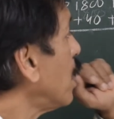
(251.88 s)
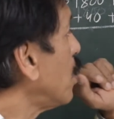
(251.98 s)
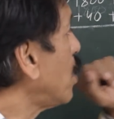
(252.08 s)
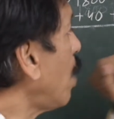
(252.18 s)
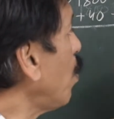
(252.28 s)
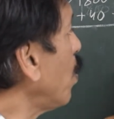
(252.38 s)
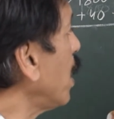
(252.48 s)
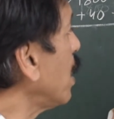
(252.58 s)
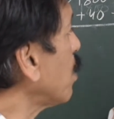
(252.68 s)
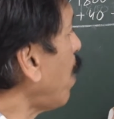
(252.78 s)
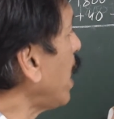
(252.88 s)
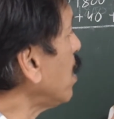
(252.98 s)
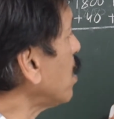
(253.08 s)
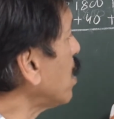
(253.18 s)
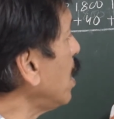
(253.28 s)
Dromore is
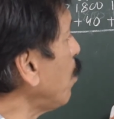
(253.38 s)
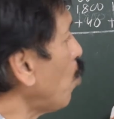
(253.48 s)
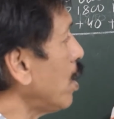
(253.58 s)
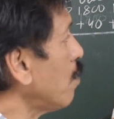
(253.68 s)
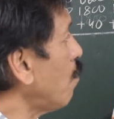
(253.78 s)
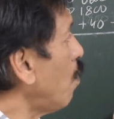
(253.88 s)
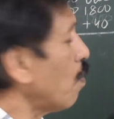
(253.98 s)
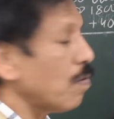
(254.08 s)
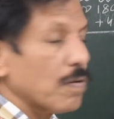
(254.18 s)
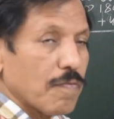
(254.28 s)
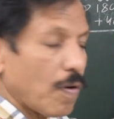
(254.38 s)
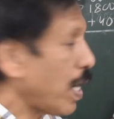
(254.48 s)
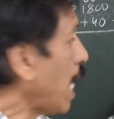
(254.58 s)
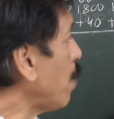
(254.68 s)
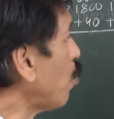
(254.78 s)
minus 3.4 for
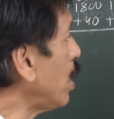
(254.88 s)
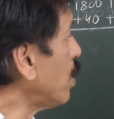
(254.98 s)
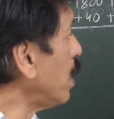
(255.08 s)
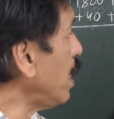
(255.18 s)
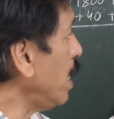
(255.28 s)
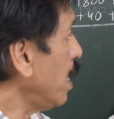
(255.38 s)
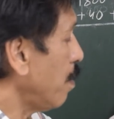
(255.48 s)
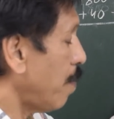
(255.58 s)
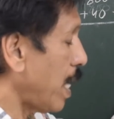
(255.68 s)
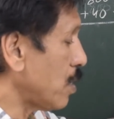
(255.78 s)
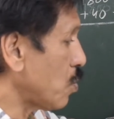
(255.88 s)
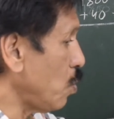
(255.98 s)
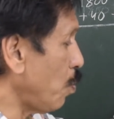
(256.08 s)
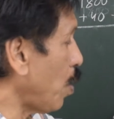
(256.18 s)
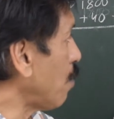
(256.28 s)
9.3, minus
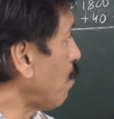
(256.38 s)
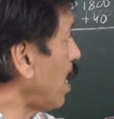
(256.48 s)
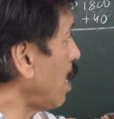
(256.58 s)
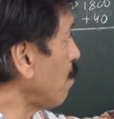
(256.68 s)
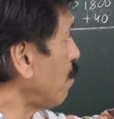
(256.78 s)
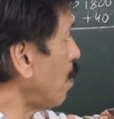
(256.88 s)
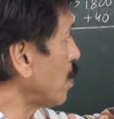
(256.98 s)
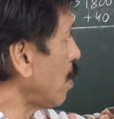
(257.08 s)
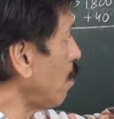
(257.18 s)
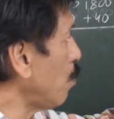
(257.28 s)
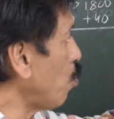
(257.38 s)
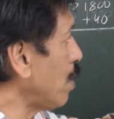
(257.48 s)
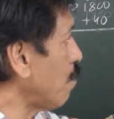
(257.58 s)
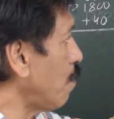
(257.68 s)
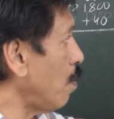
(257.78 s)
2.5 for
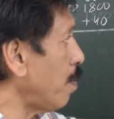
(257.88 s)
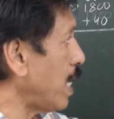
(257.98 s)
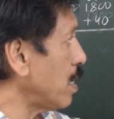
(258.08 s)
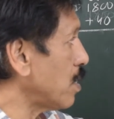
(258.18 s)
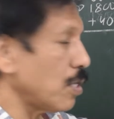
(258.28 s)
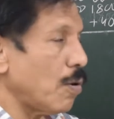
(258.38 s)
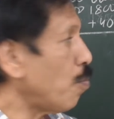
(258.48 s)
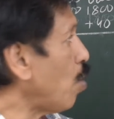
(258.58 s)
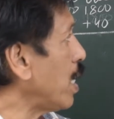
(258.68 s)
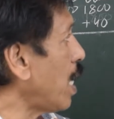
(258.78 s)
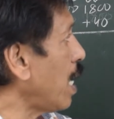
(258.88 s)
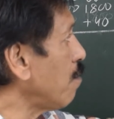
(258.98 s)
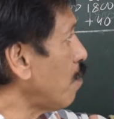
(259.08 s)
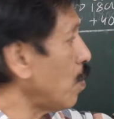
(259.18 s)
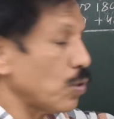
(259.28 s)
7.4, minus 0.9
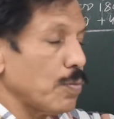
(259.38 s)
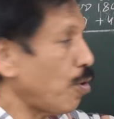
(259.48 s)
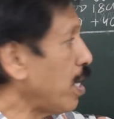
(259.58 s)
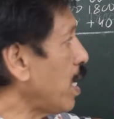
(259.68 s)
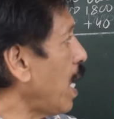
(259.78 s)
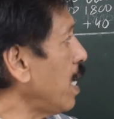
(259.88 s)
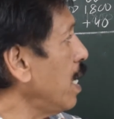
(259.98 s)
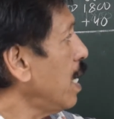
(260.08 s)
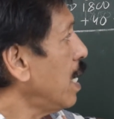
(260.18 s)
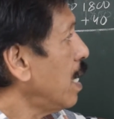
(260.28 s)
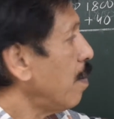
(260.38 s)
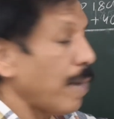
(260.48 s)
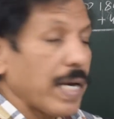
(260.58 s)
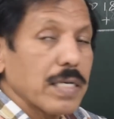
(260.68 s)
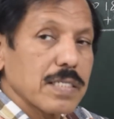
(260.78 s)
for 2.9,
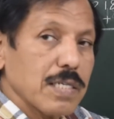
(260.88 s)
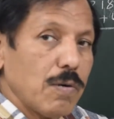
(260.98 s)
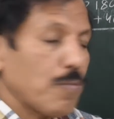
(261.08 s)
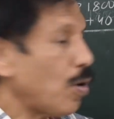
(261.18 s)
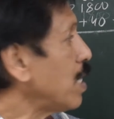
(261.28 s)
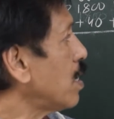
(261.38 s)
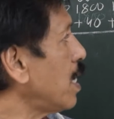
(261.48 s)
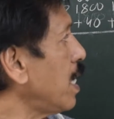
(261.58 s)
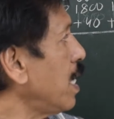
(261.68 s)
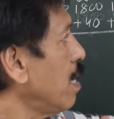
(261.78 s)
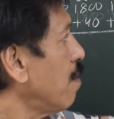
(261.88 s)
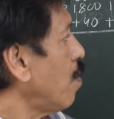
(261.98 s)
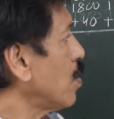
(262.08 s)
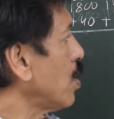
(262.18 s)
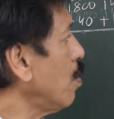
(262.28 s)
minus 0.3
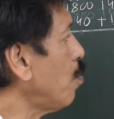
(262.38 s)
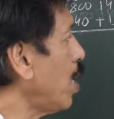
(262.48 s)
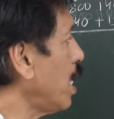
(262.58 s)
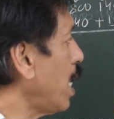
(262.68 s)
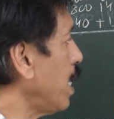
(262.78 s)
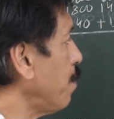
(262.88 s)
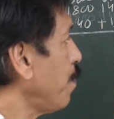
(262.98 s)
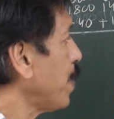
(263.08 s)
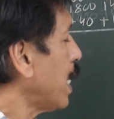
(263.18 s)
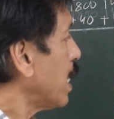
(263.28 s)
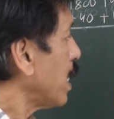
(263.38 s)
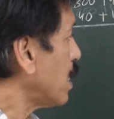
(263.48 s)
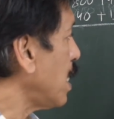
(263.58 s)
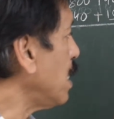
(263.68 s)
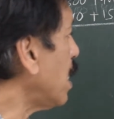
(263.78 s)
for 0.9. The
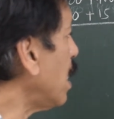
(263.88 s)
seasonal